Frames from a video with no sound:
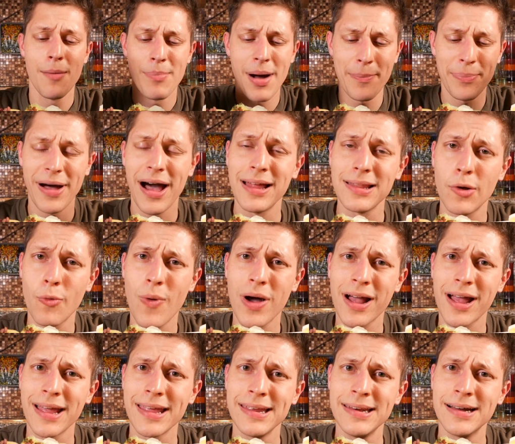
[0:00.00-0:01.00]
Papa a la
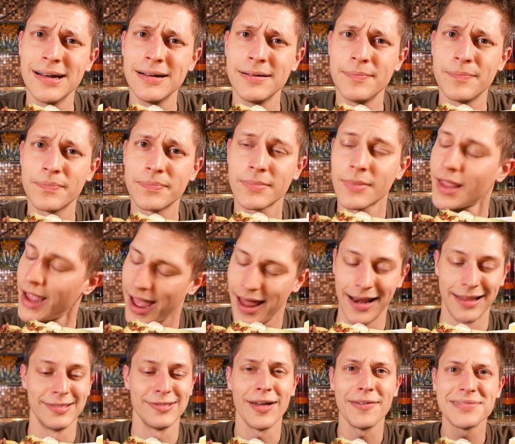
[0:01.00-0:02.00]
Huancaina? God,
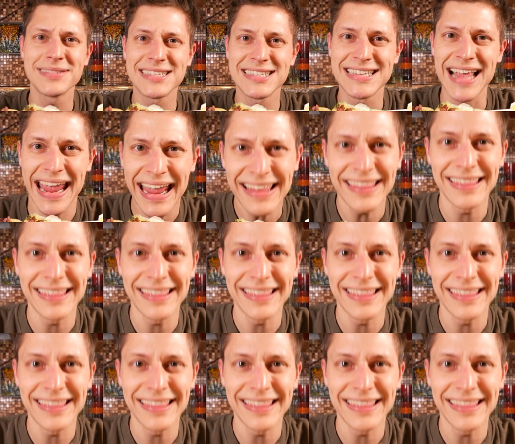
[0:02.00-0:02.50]
I love saying